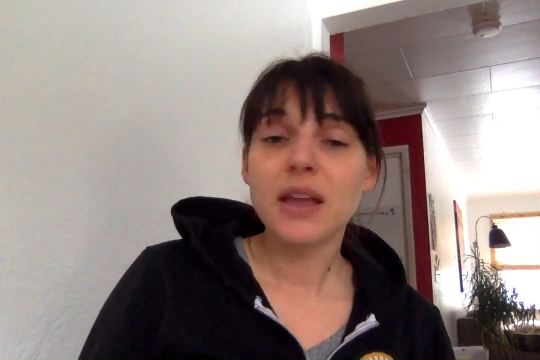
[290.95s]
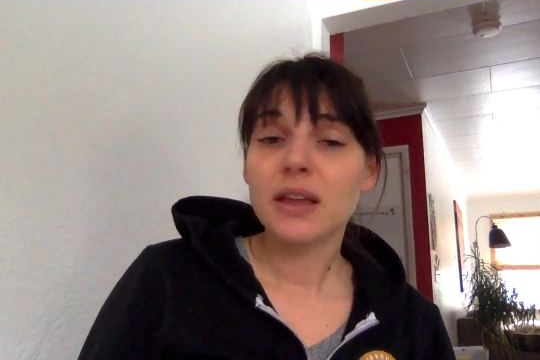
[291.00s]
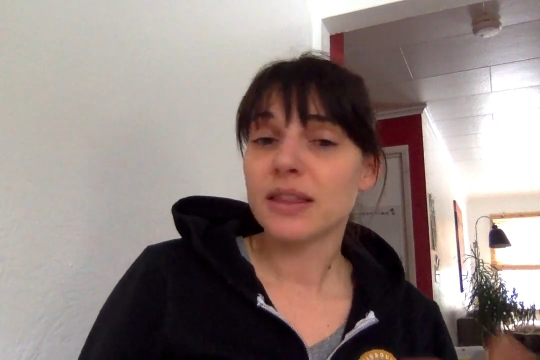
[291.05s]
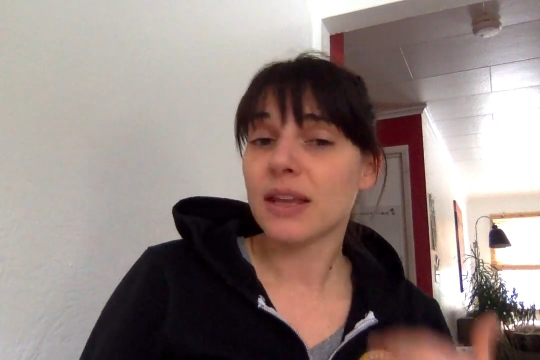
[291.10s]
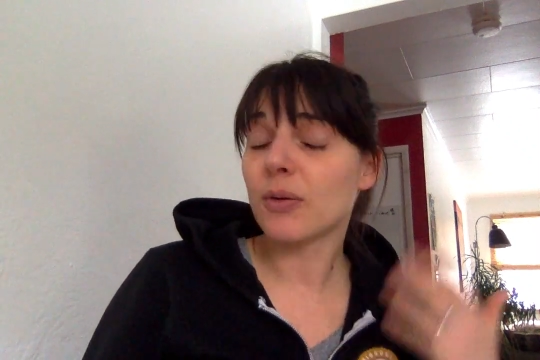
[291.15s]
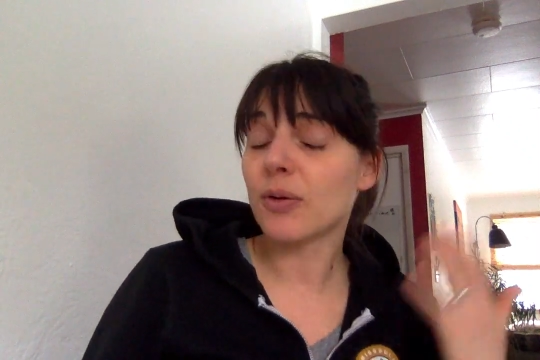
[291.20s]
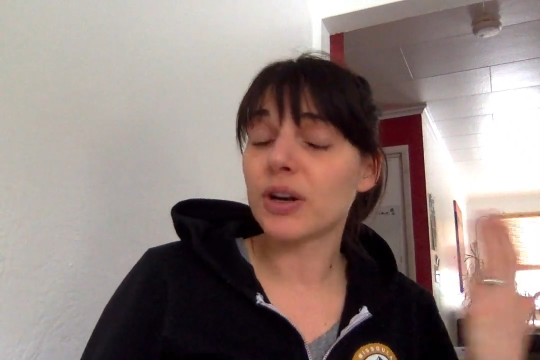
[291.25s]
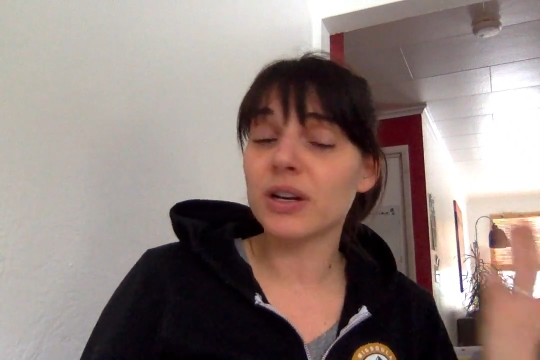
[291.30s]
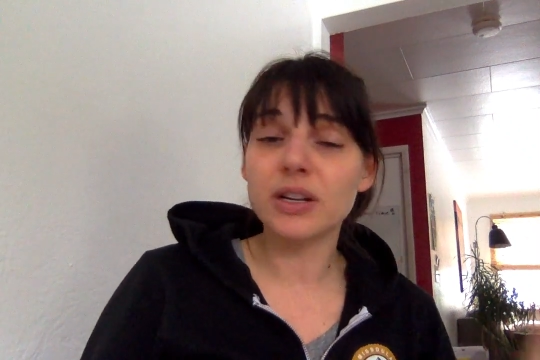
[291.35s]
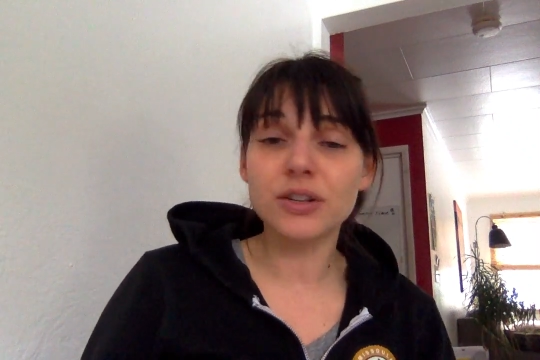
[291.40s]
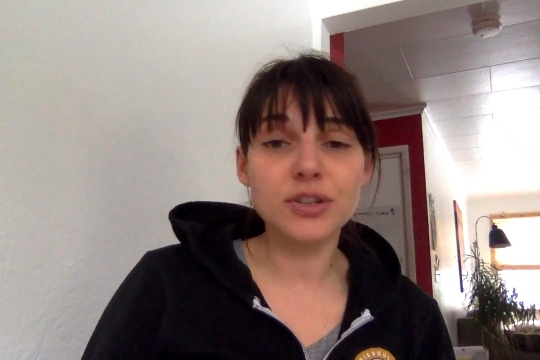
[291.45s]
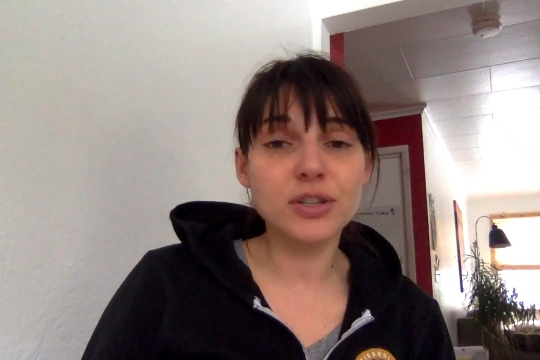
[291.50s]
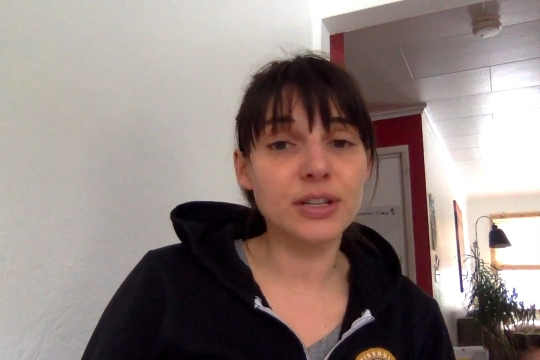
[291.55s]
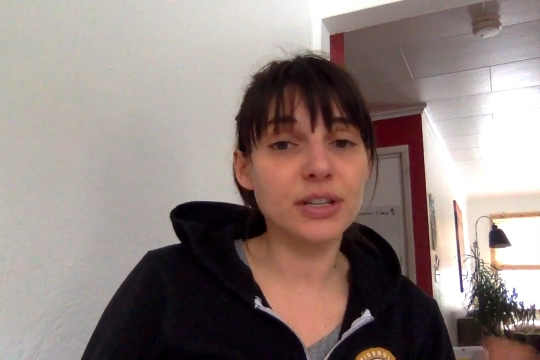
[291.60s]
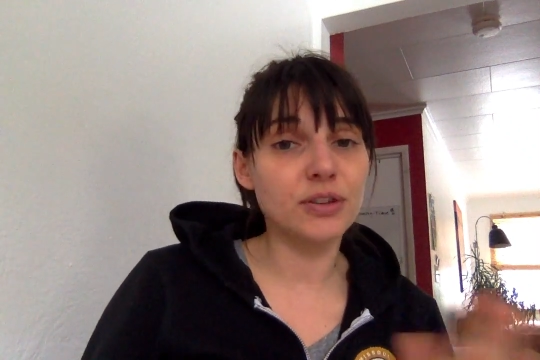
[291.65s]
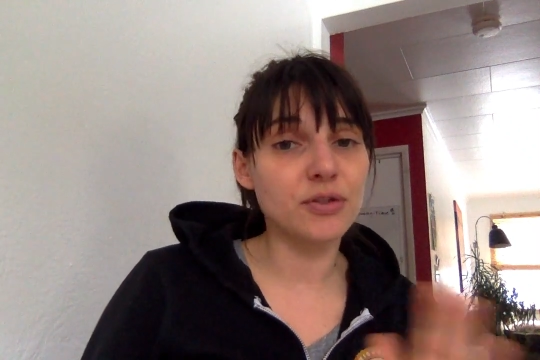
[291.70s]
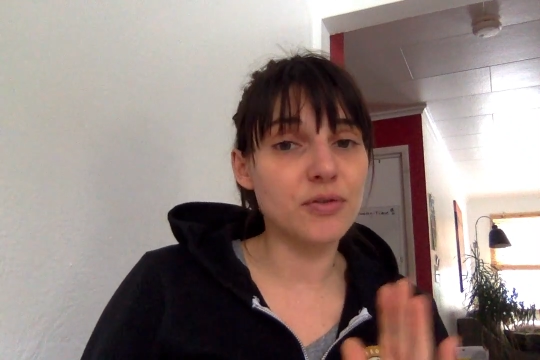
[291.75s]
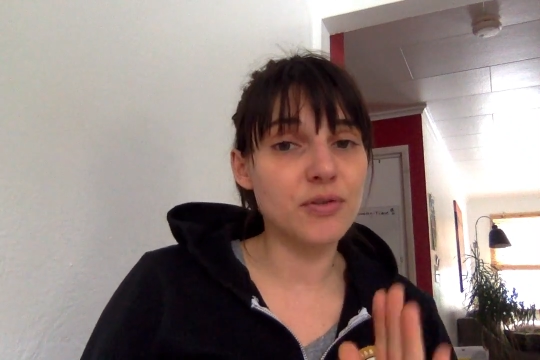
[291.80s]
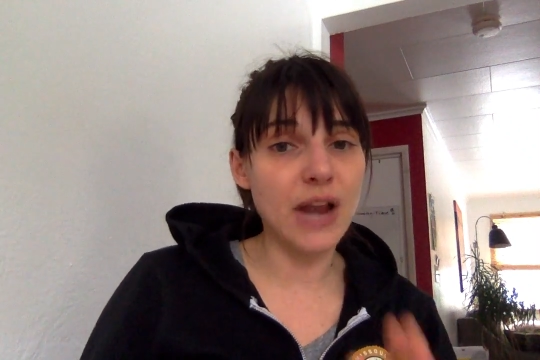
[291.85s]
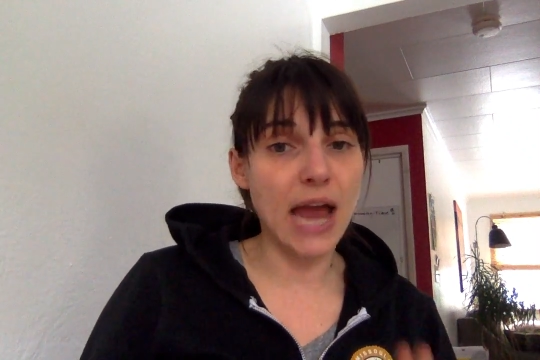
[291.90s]
They were
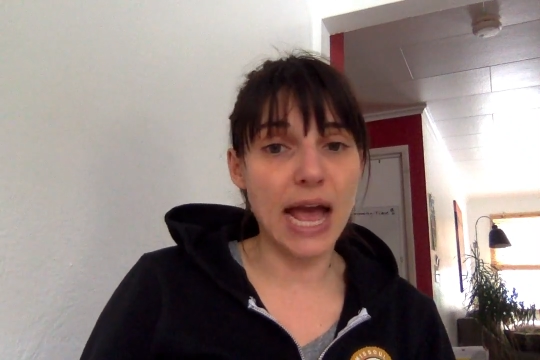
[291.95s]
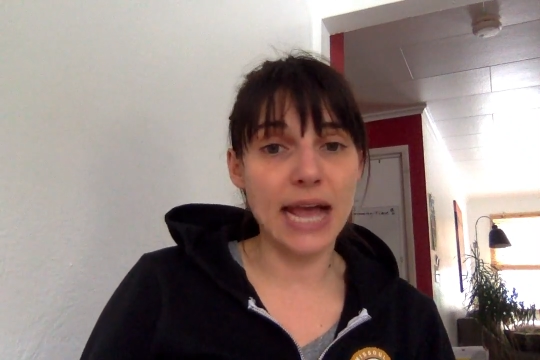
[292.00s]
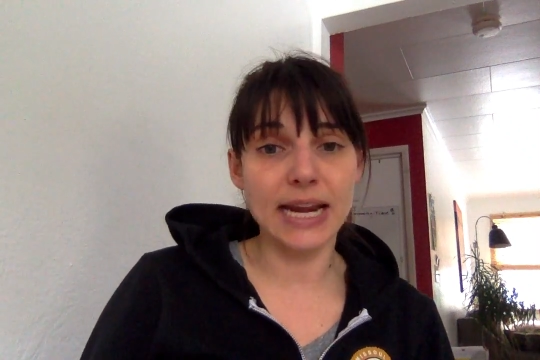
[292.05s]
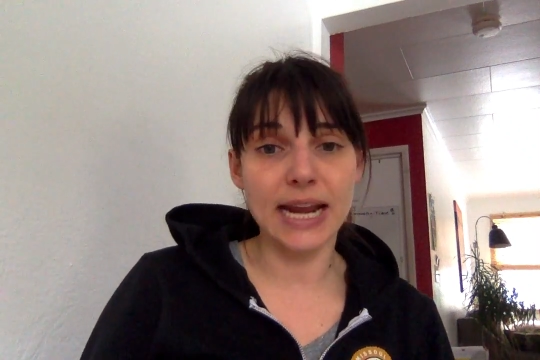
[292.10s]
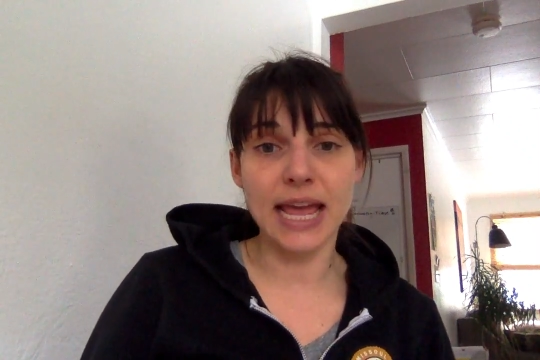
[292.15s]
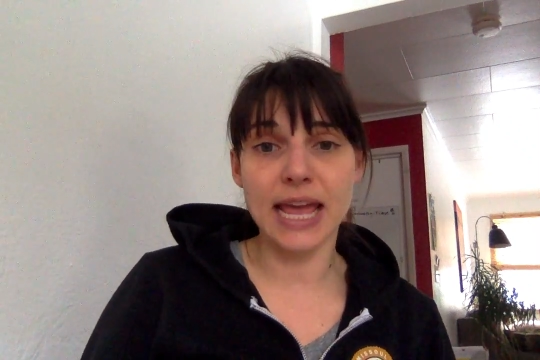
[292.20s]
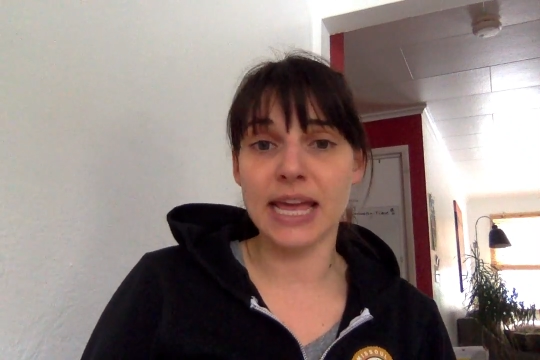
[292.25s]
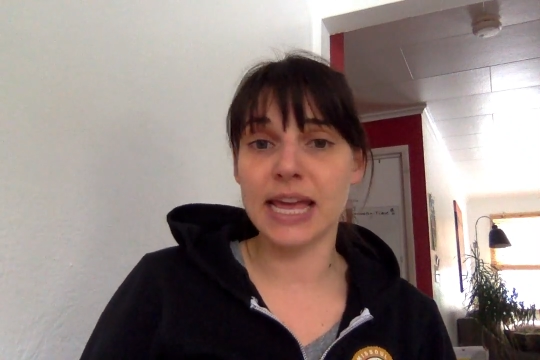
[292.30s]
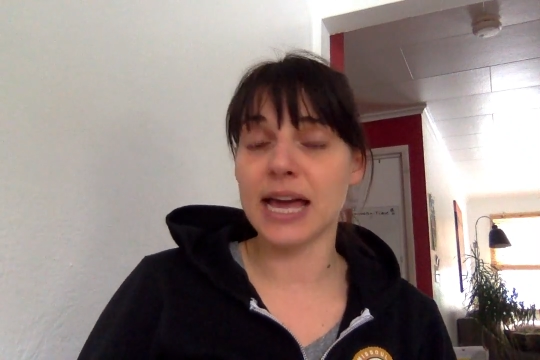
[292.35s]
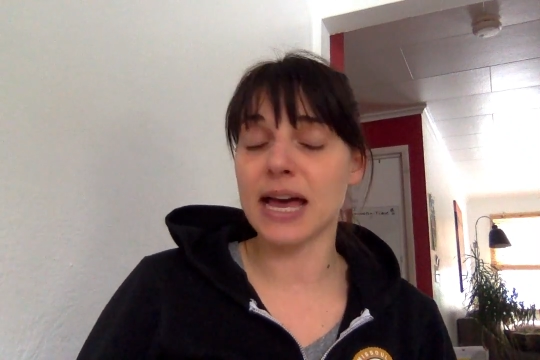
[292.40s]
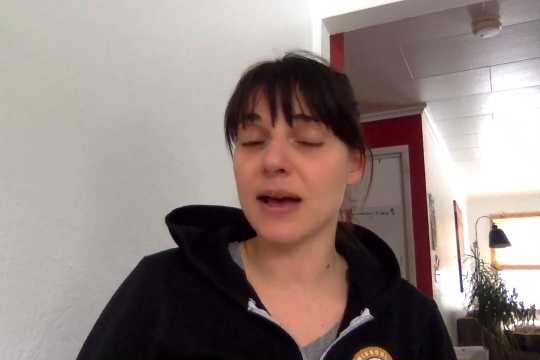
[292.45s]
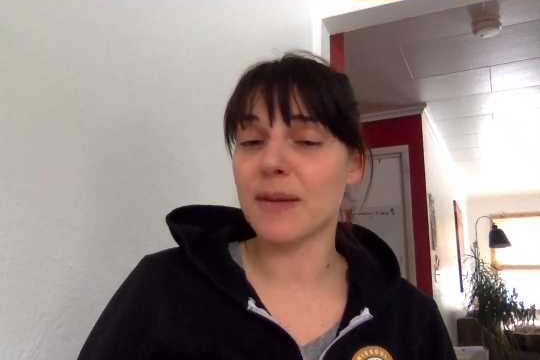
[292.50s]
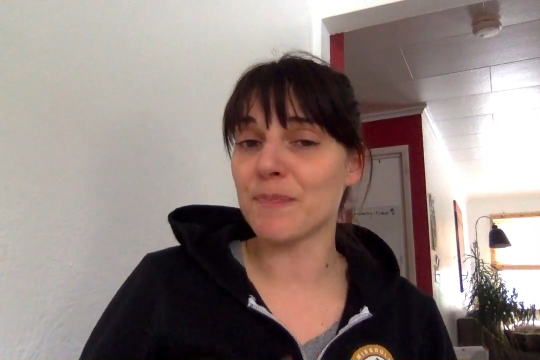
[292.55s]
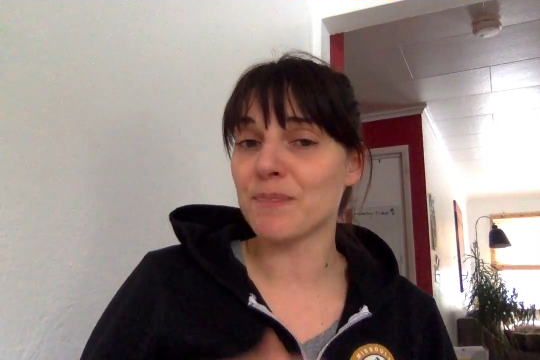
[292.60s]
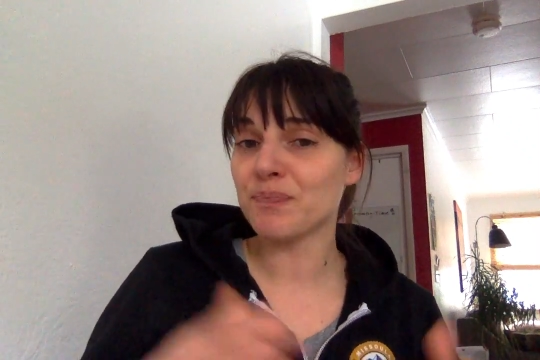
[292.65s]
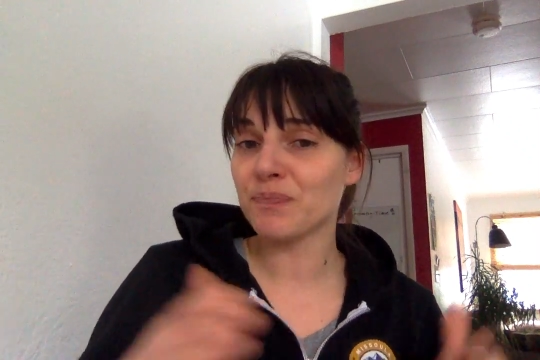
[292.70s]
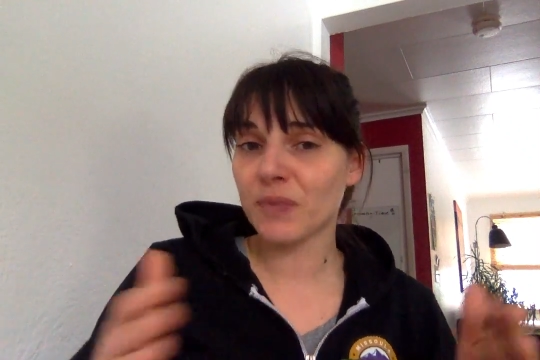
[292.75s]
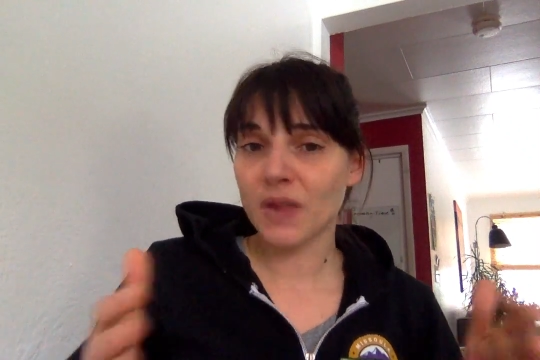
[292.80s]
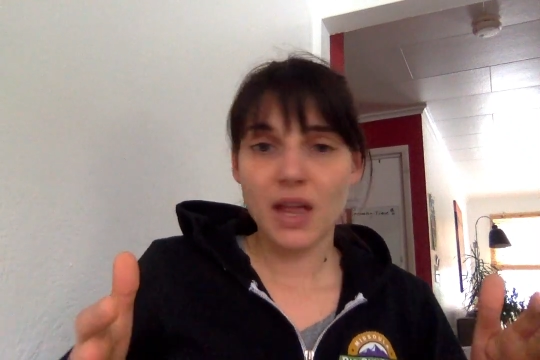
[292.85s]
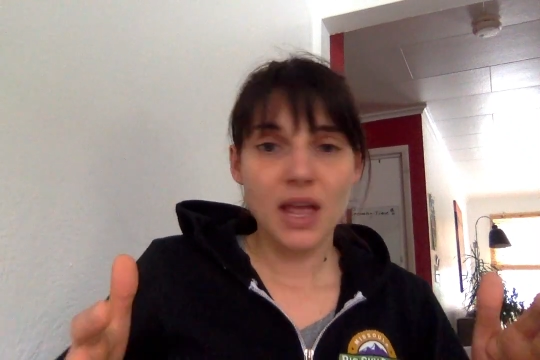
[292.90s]
initially due 9
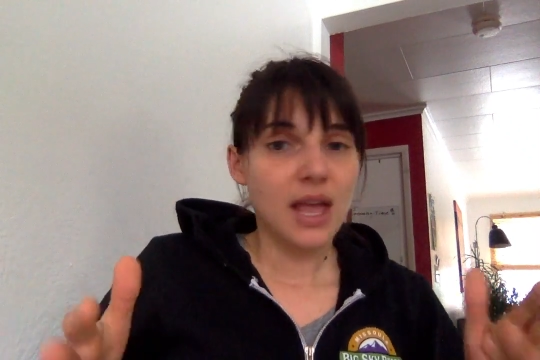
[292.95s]
a.m.